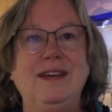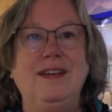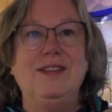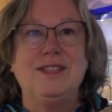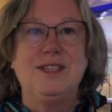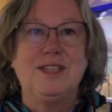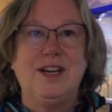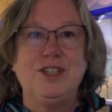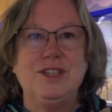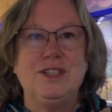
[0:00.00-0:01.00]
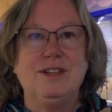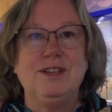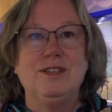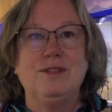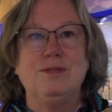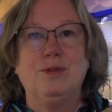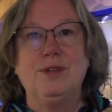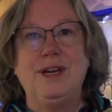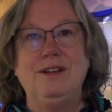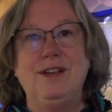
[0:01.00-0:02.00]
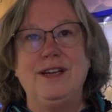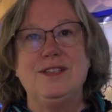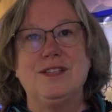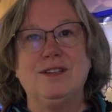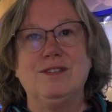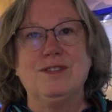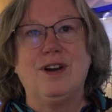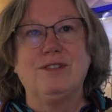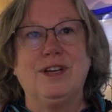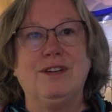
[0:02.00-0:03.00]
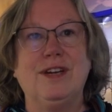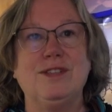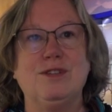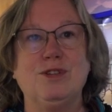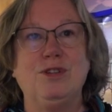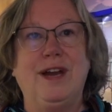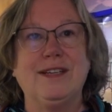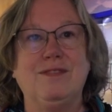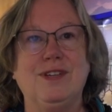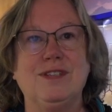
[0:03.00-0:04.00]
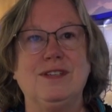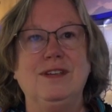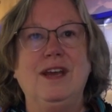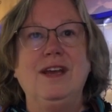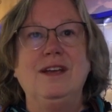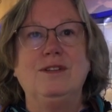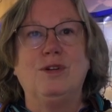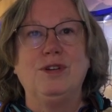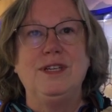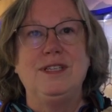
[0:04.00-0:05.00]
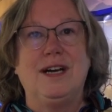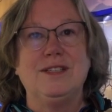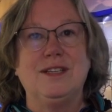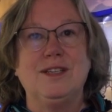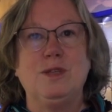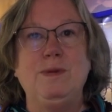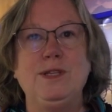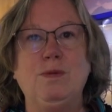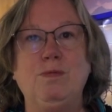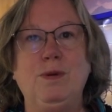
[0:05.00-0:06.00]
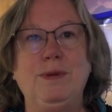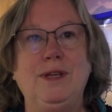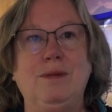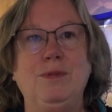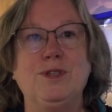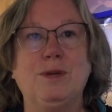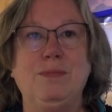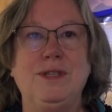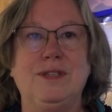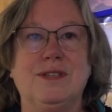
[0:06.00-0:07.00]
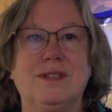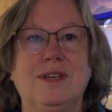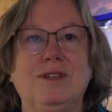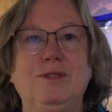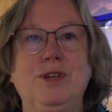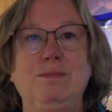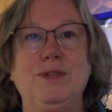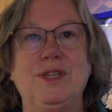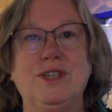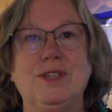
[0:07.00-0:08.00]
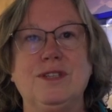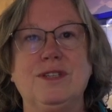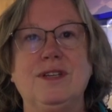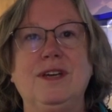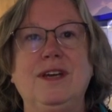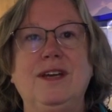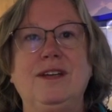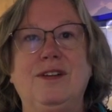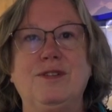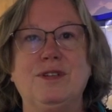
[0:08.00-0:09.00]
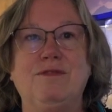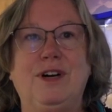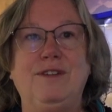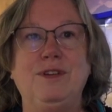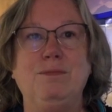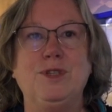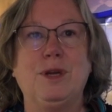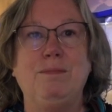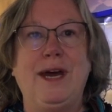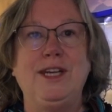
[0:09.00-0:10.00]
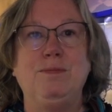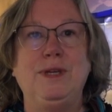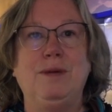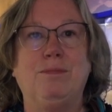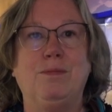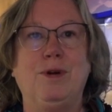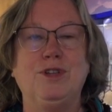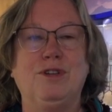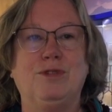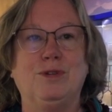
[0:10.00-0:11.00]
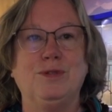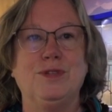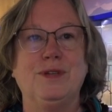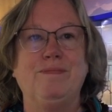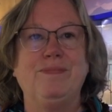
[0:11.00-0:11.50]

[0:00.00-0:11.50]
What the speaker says: In this discussion series, North Carolina singer-songwriter and social activist Laurelyn Dossett speaks with women in the music business, including musicians and others involved in music management and promotion roles.